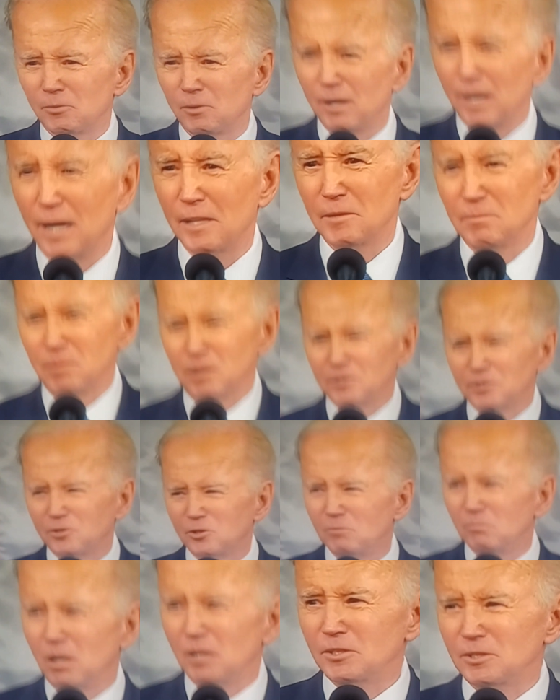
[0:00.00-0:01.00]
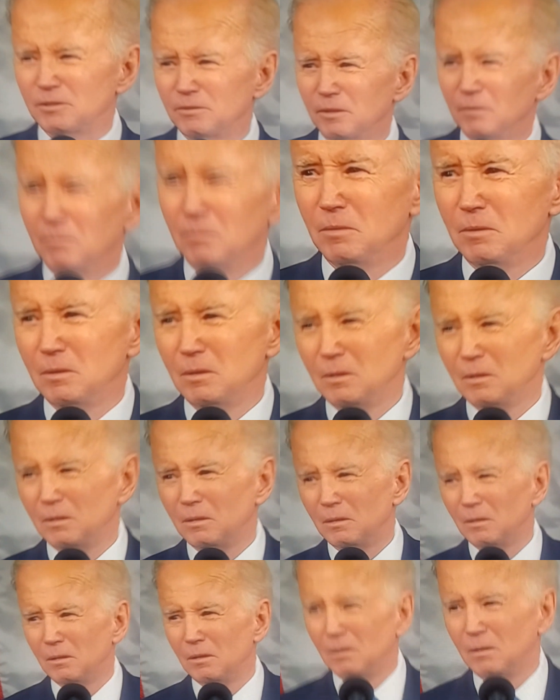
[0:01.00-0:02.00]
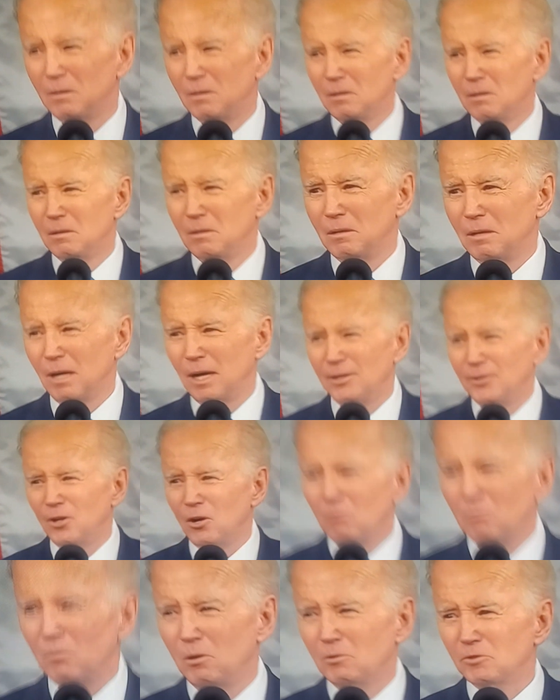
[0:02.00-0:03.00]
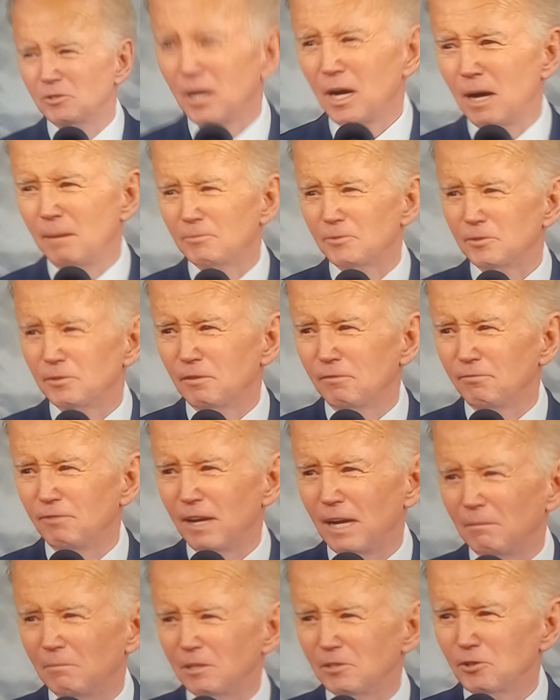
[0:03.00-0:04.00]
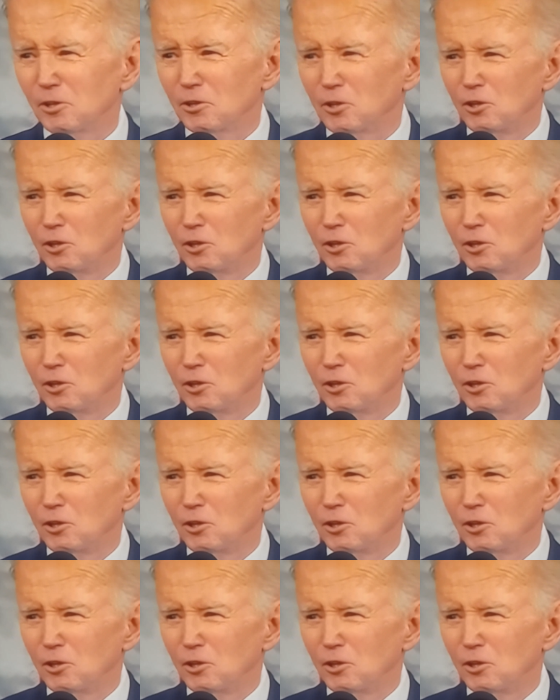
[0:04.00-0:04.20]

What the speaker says: yeah, talk about the minor stuff. Why you don't talk about the international stuff, huh?